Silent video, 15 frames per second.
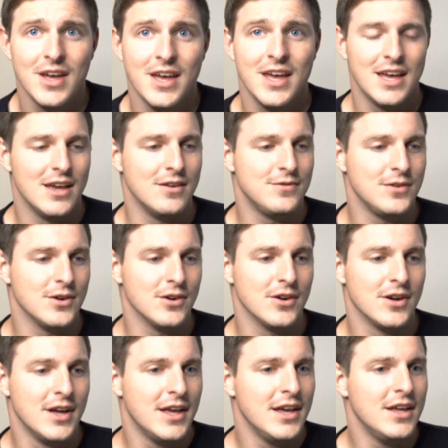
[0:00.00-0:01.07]
if you're
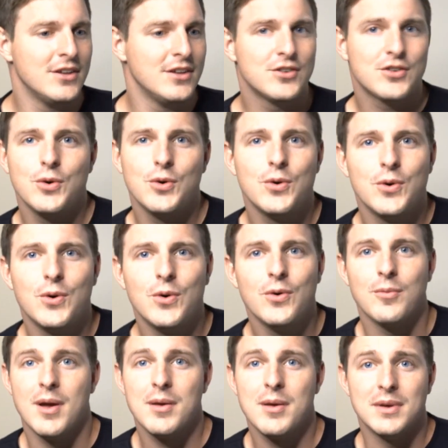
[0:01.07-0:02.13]
in school
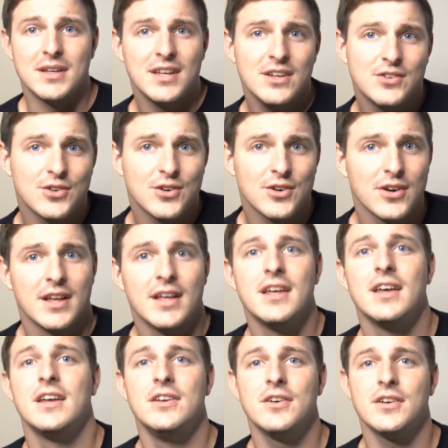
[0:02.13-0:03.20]
or maybe a teacher,
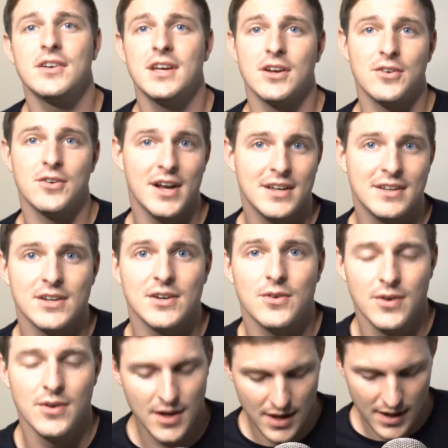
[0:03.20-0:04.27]
you're going to get a great
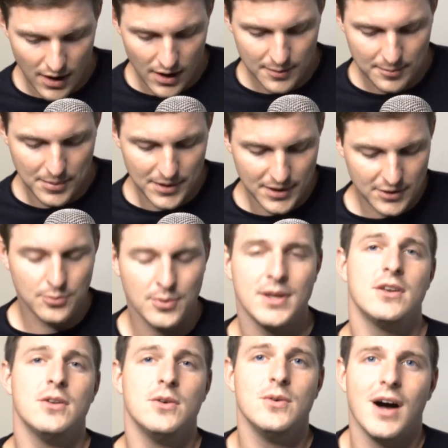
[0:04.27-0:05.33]
deal on a pretty sweet
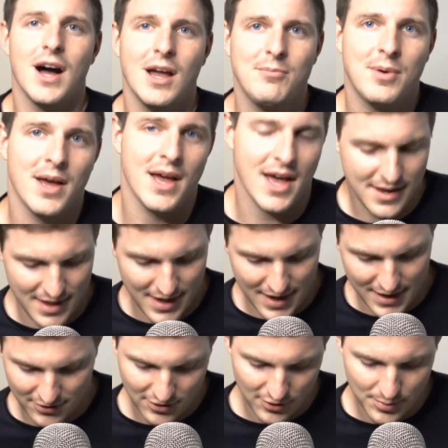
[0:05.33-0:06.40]
new iPad that
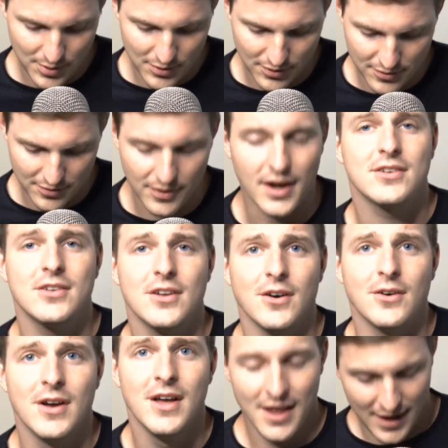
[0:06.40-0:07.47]
has just been refreshed. So
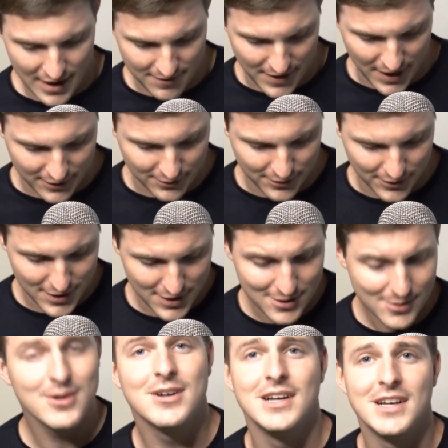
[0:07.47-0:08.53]
if that's for
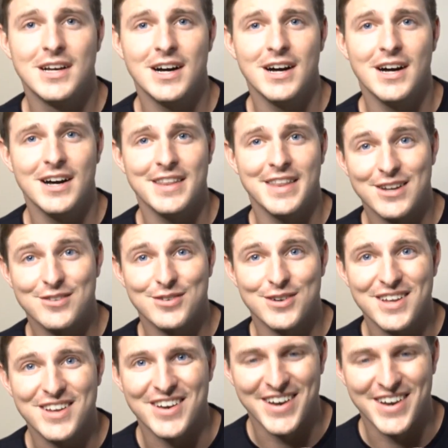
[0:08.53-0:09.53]
you, that's for you.